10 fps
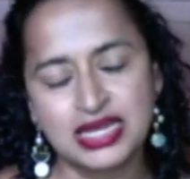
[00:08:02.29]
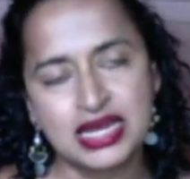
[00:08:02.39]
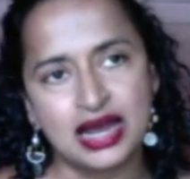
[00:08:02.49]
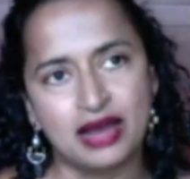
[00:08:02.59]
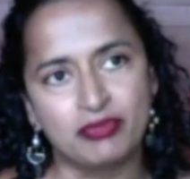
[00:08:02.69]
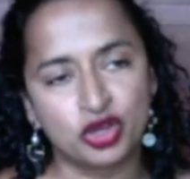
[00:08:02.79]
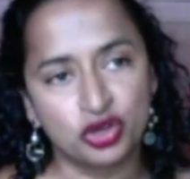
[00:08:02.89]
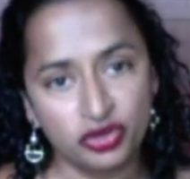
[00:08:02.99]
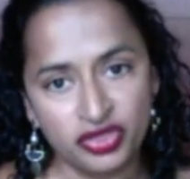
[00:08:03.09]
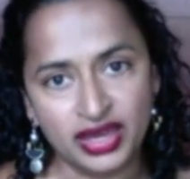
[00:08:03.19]
Um, the
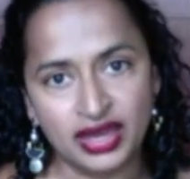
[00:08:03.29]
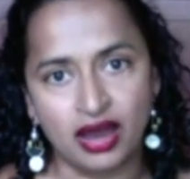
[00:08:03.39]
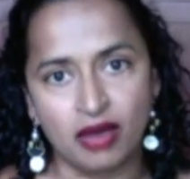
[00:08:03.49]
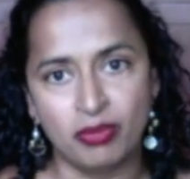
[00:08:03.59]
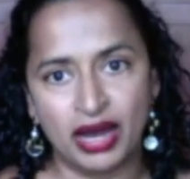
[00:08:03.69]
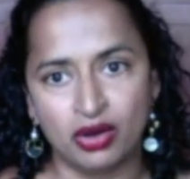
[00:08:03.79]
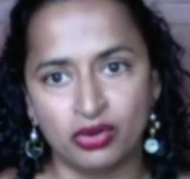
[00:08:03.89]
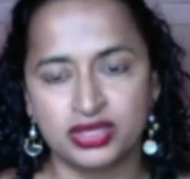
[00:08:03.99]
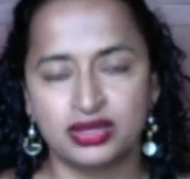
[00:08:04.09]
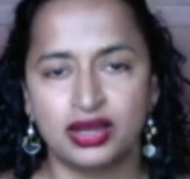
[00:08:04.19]
good thing about
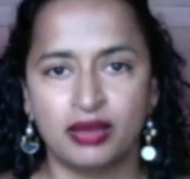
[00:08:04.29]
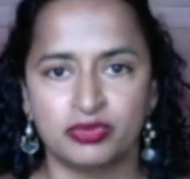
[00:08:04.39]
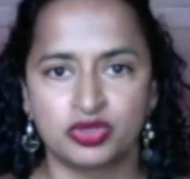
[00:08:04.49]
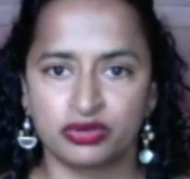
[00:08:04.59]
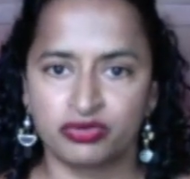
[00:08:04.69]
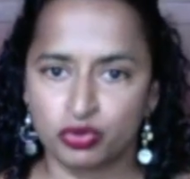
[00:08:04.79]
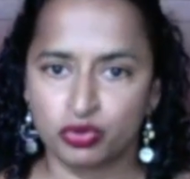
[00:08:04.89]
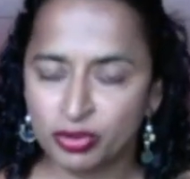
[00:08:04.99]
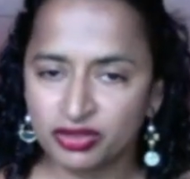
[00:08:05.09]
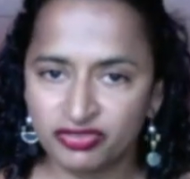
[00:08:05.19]
um, sort of the
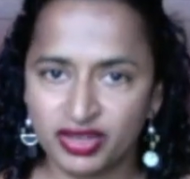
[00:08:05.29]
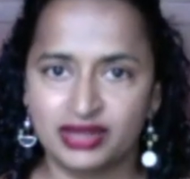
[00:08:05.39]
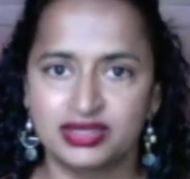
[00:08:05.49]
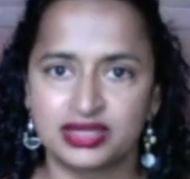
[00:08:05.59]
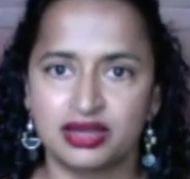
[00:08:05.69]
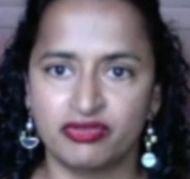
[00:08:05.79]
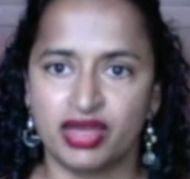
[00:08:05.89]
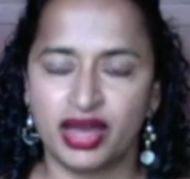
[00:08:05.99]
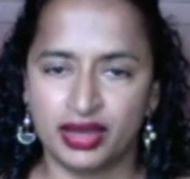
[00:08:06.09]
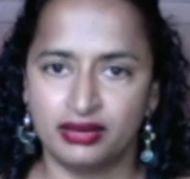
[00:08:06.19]
ripple effects of
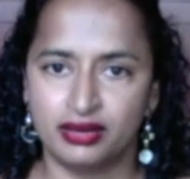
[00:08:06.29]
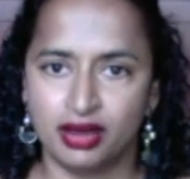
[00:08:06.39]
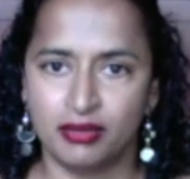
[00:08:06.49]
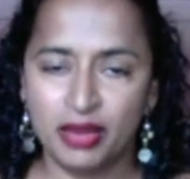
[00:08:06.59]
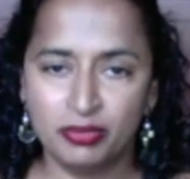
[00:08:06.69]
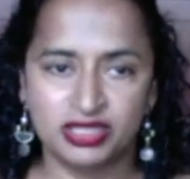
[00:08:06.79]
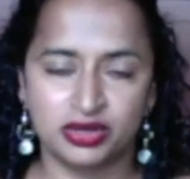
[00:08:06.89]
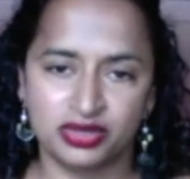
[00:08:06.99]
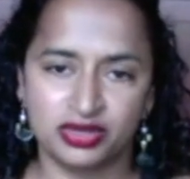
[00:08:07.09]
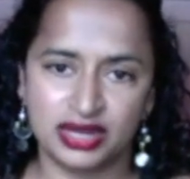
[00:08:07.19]
that um, episode
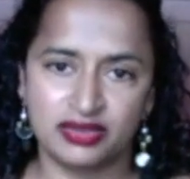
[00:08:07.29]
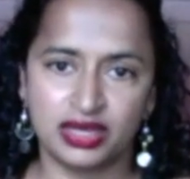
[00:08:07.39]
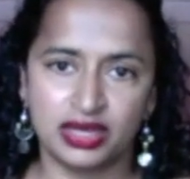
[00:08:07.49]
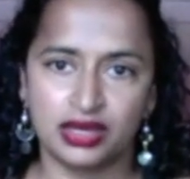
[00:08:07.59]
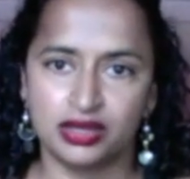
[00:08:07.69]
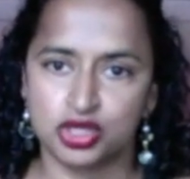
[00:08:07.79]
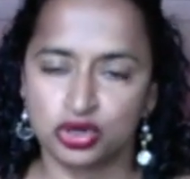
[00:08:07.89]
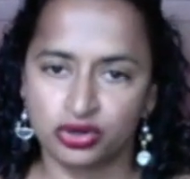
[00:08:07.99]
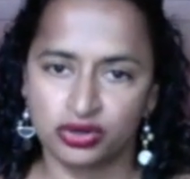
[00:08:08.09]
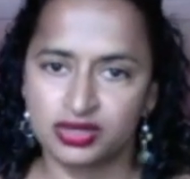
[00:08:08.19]
is that I think it
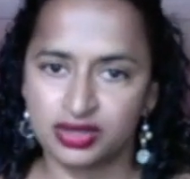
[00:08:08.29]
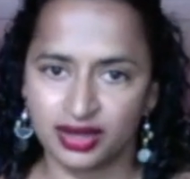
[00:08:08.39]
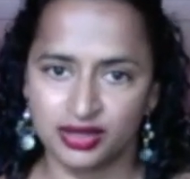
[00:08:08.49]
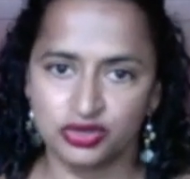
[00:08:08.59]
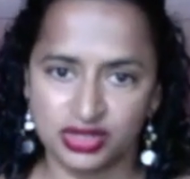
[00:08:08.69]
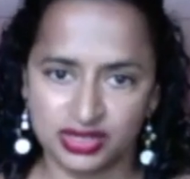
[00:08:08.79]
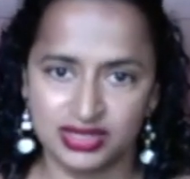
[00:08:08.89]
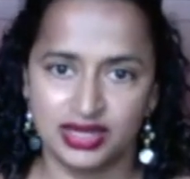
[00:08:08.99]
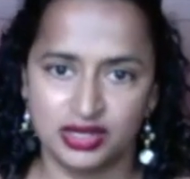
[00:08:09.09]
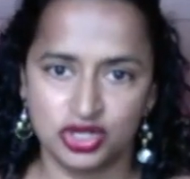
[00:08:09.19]
turned the country's
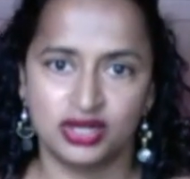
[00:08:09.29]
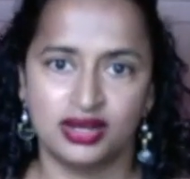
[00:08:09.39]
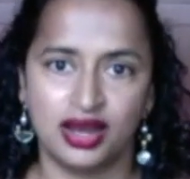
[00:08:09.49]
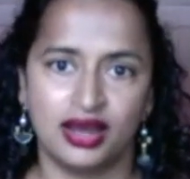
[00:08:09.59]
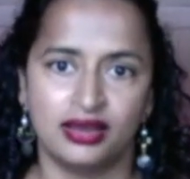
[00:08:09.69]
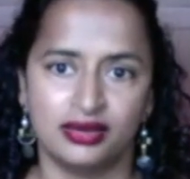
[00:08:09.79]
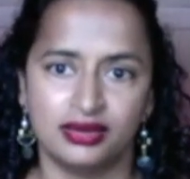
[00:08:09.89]
attention on